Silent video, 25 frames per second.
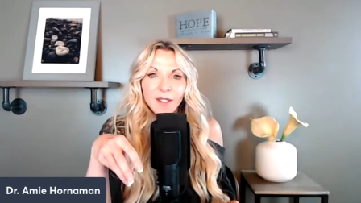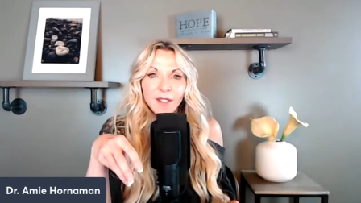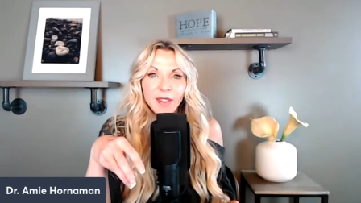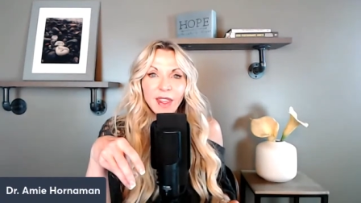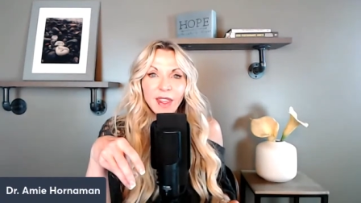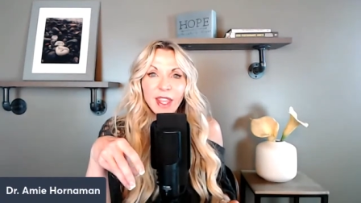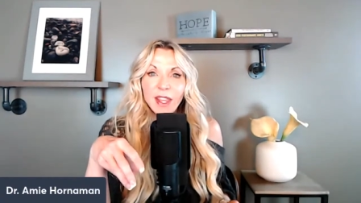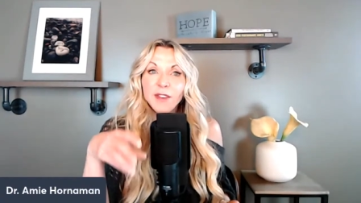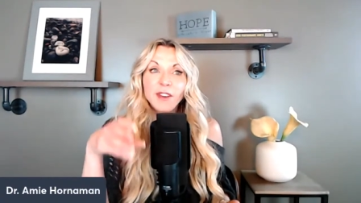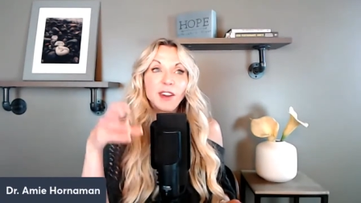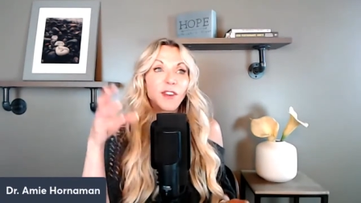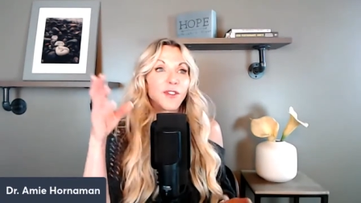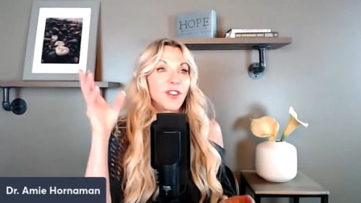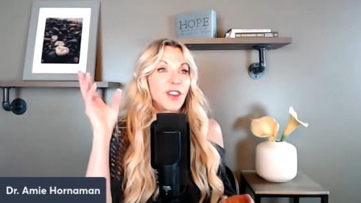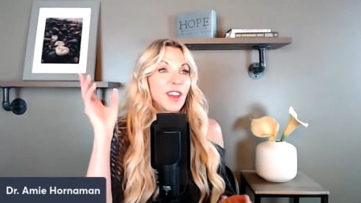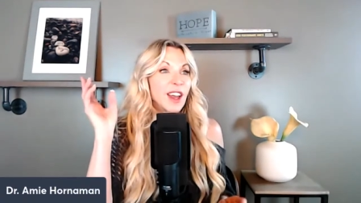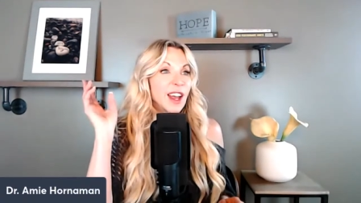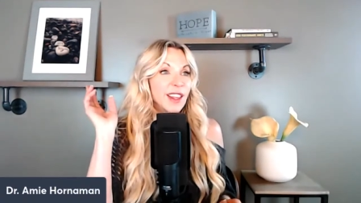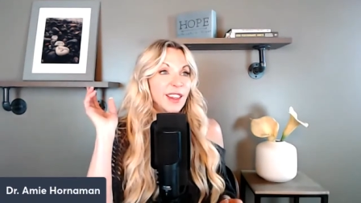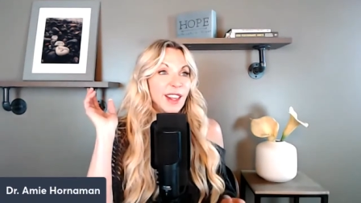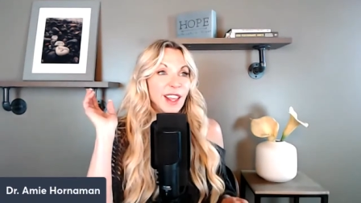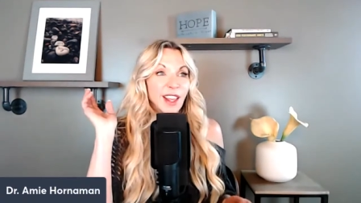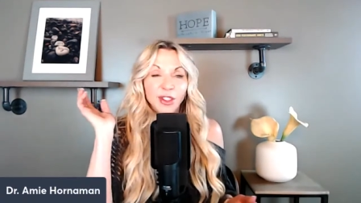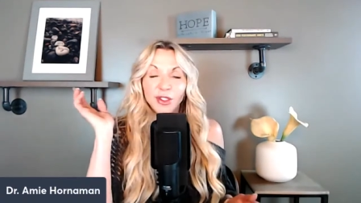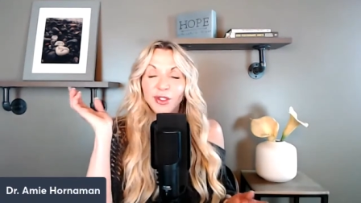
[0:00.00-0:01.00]
Even if you
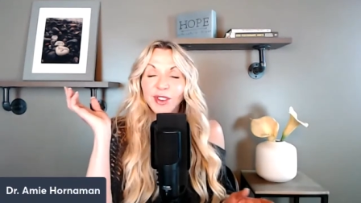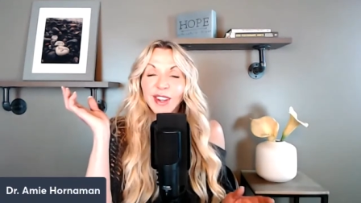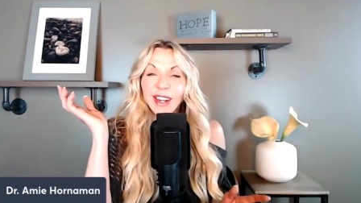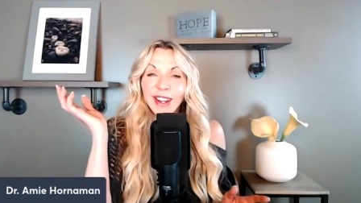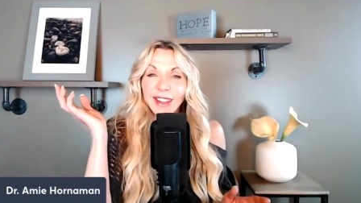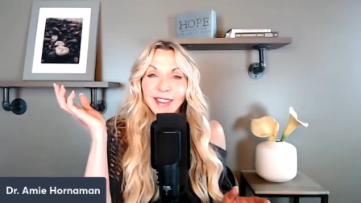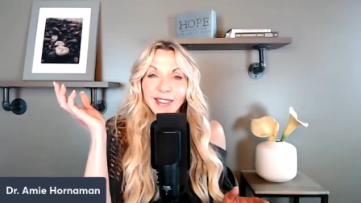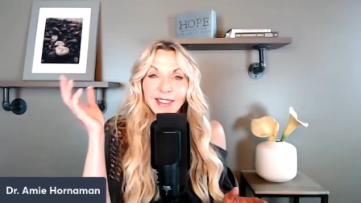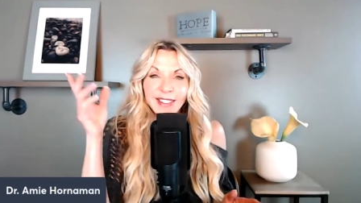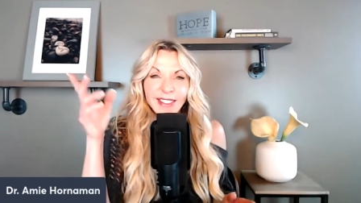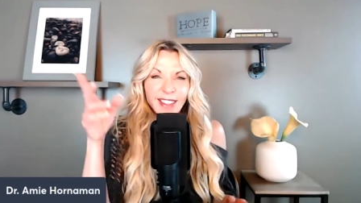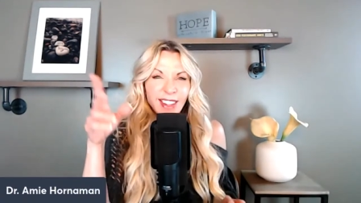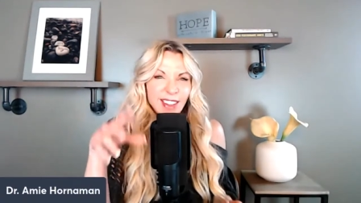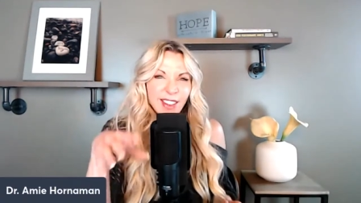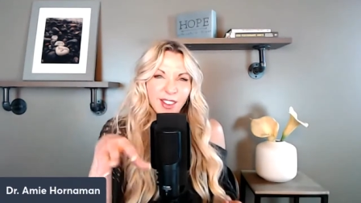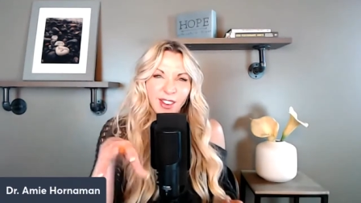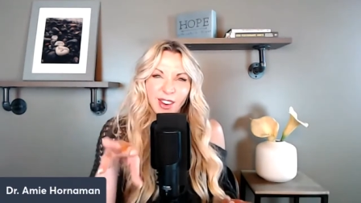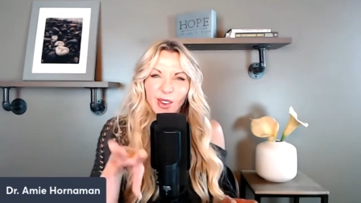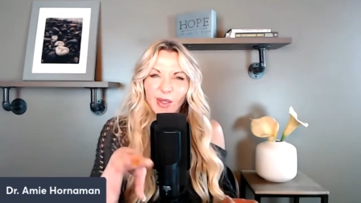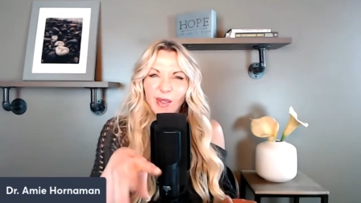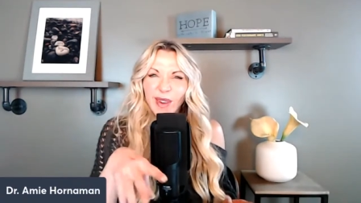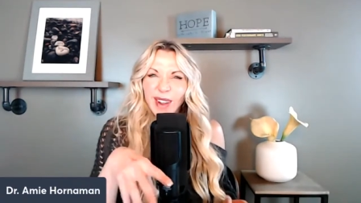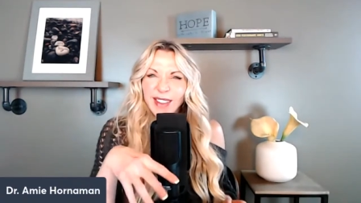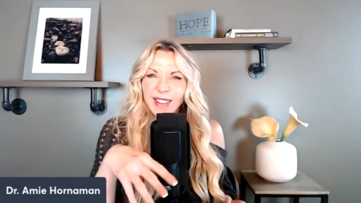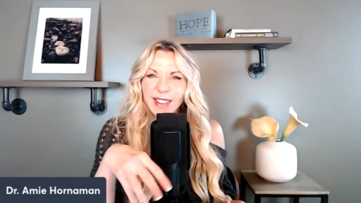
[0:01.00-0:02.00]
had like three days of sun, they're
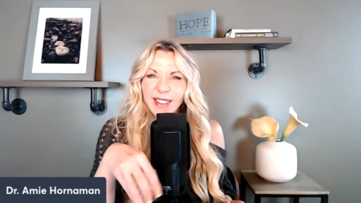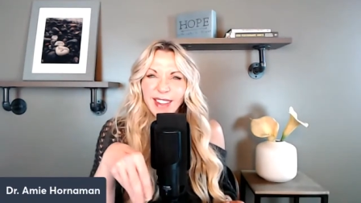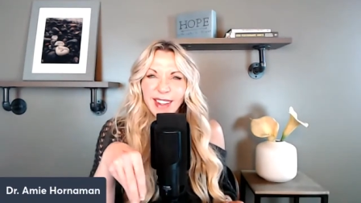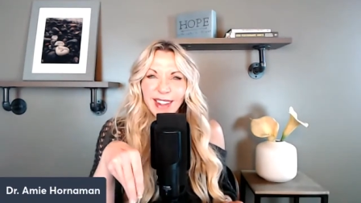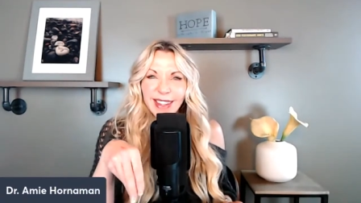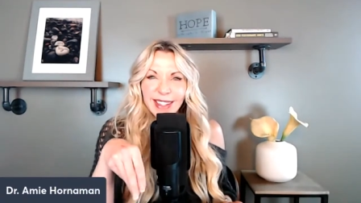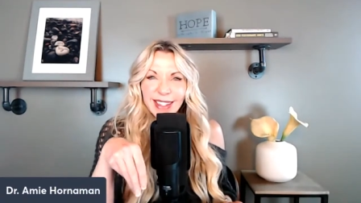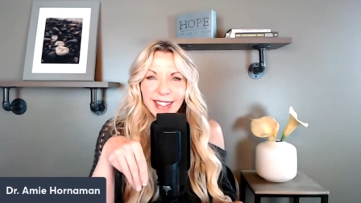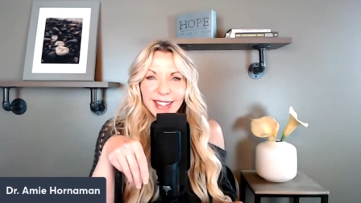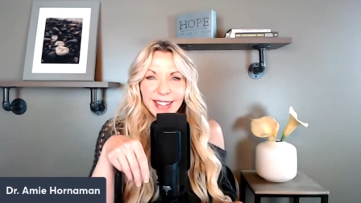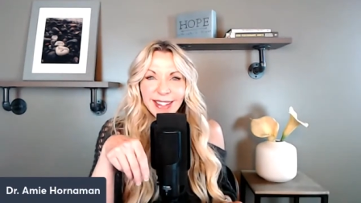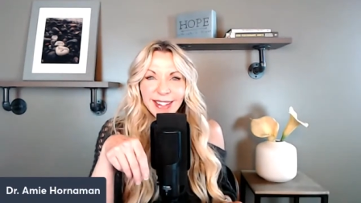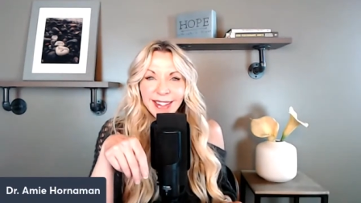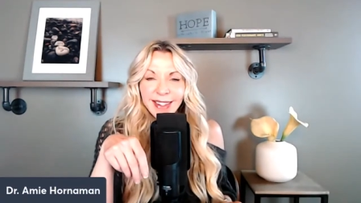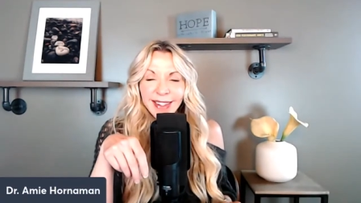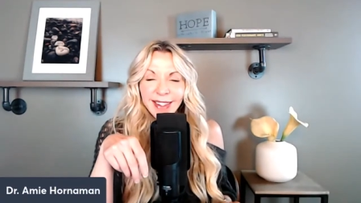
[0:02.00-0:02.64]
all wet and soggy.